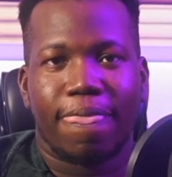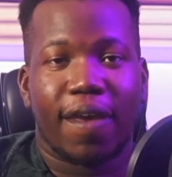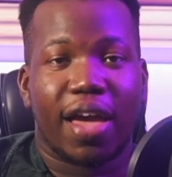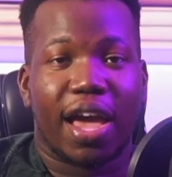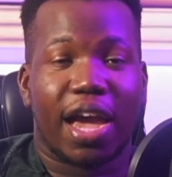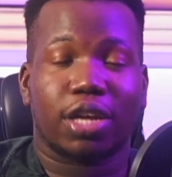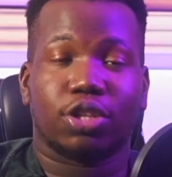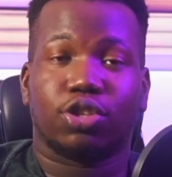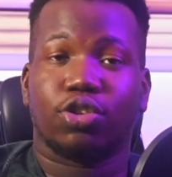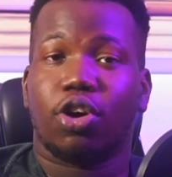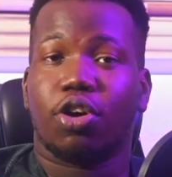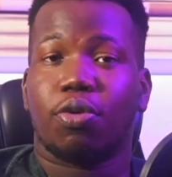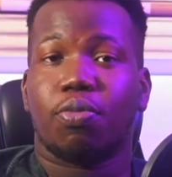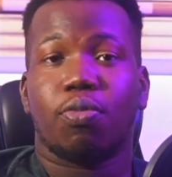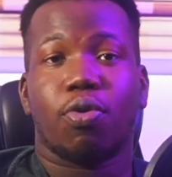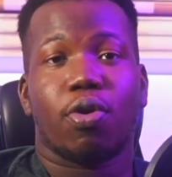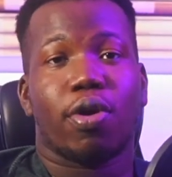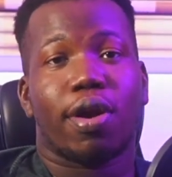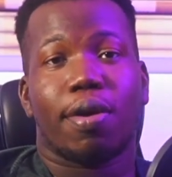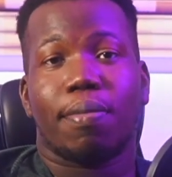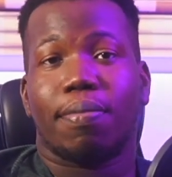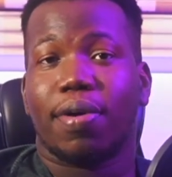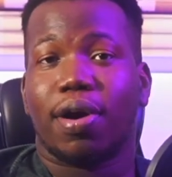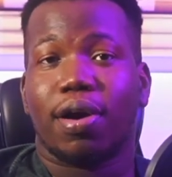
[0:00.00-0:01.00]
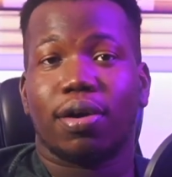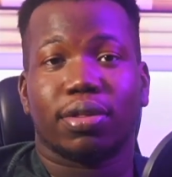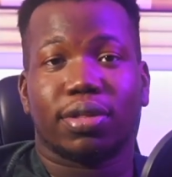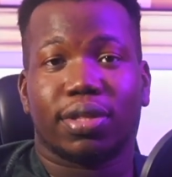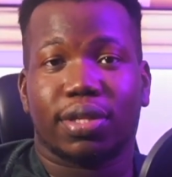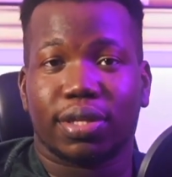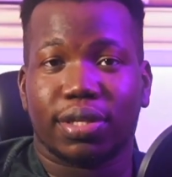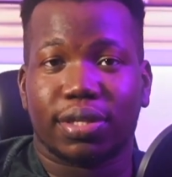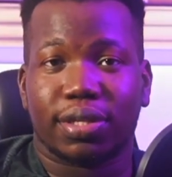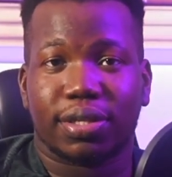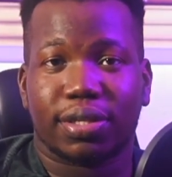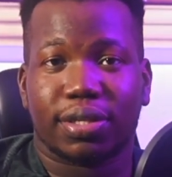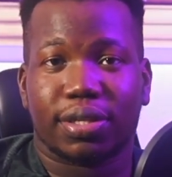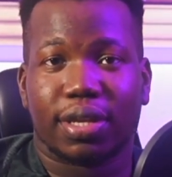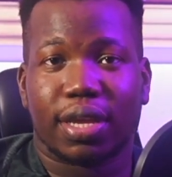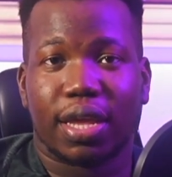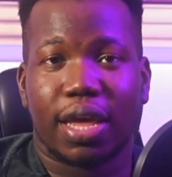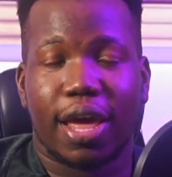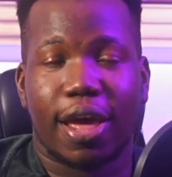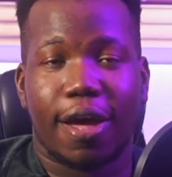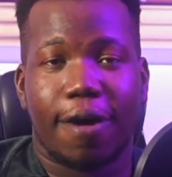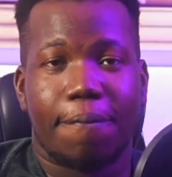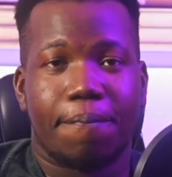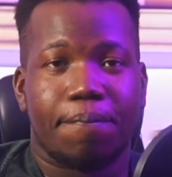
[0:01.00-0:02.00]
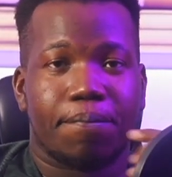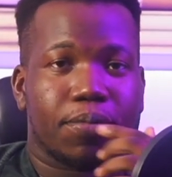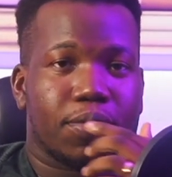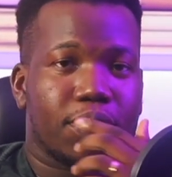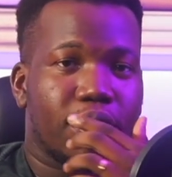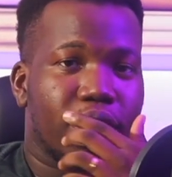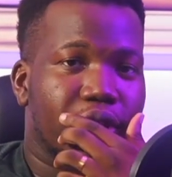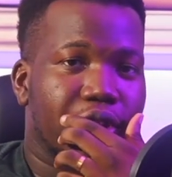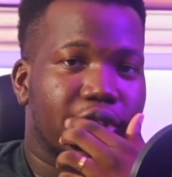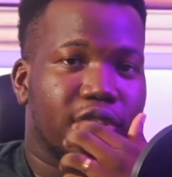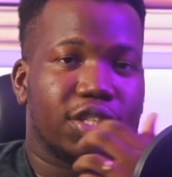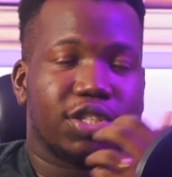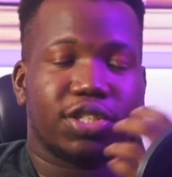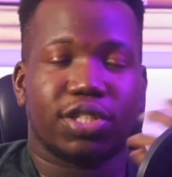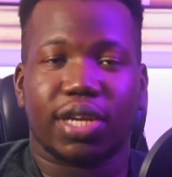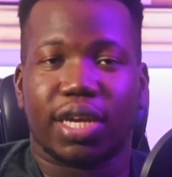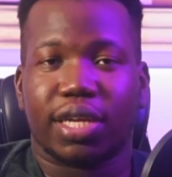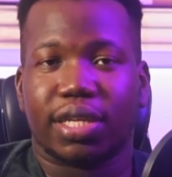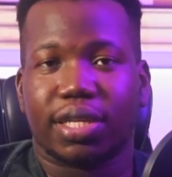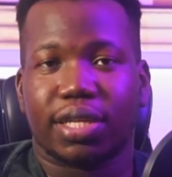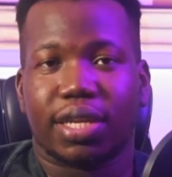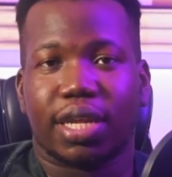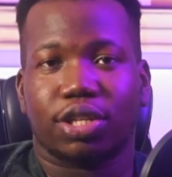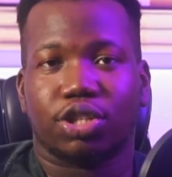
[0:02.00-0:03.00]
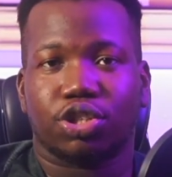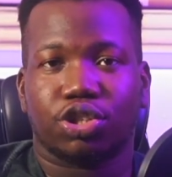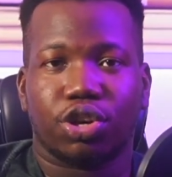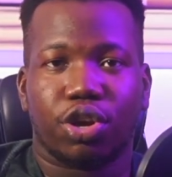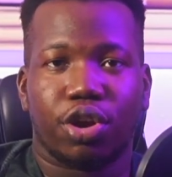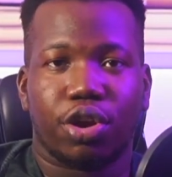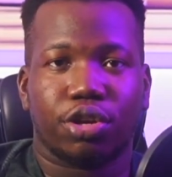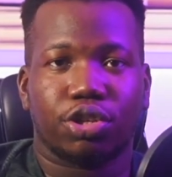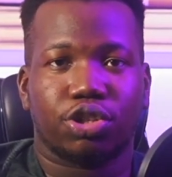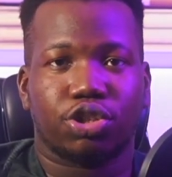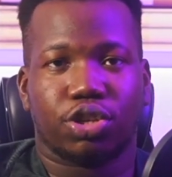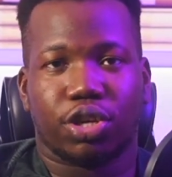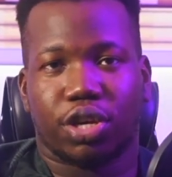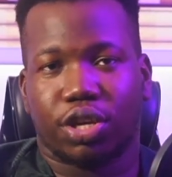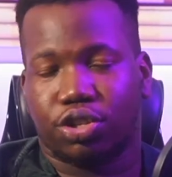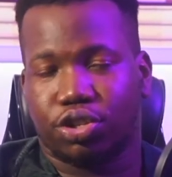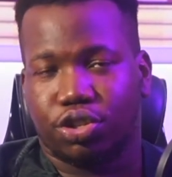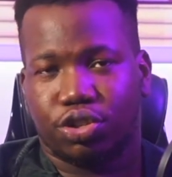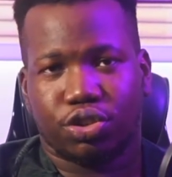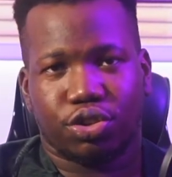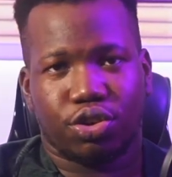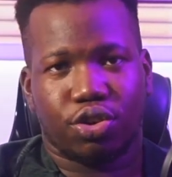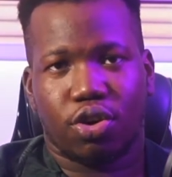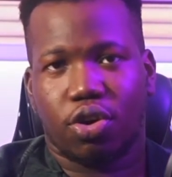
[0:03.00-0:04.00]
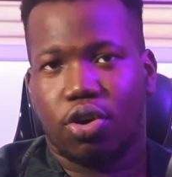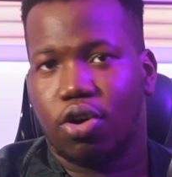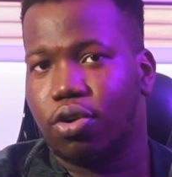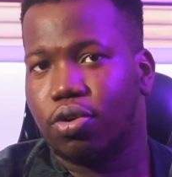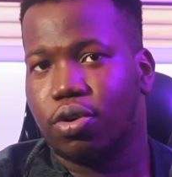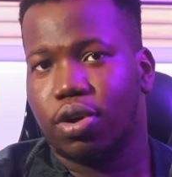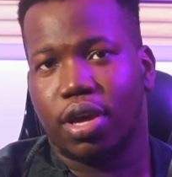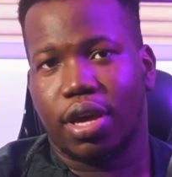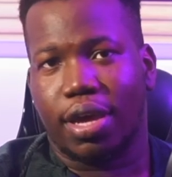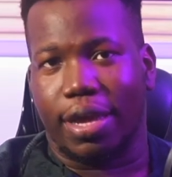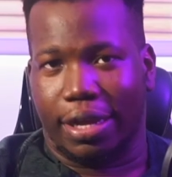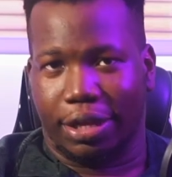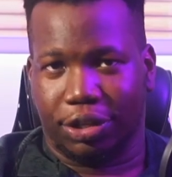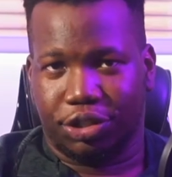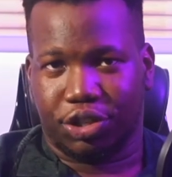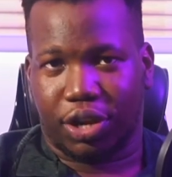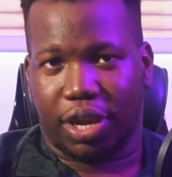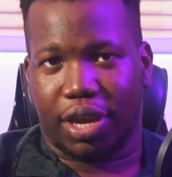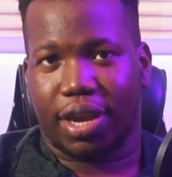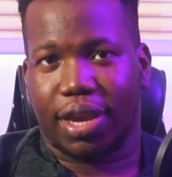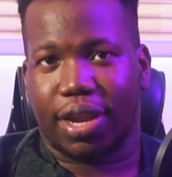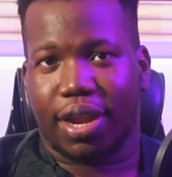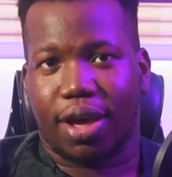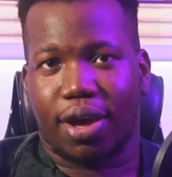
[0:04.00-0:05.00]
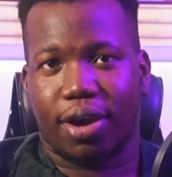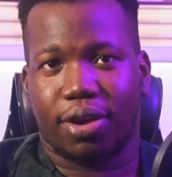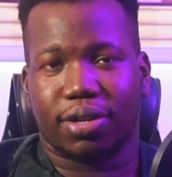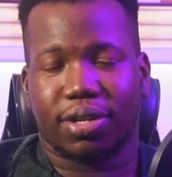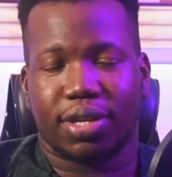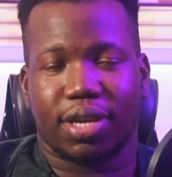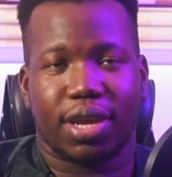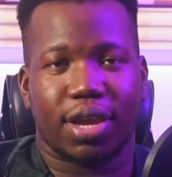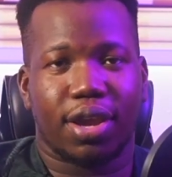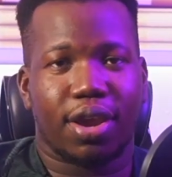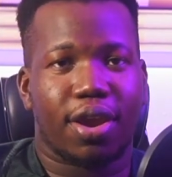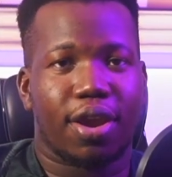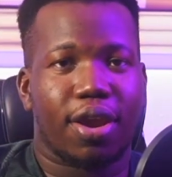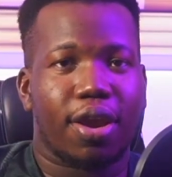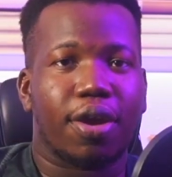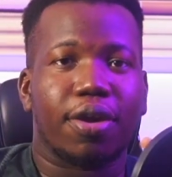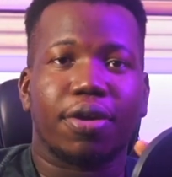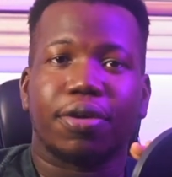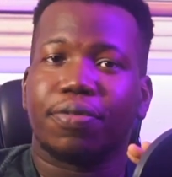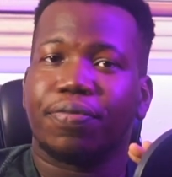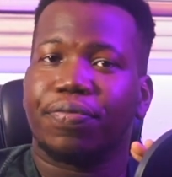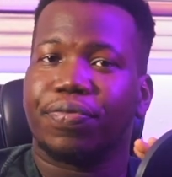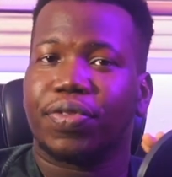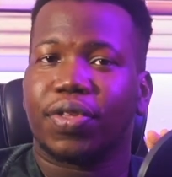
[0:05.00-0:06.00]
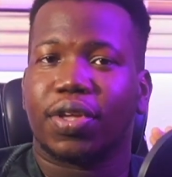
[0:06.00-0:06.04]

I talk more about this on a teaching I did at church. You can just go check it out here.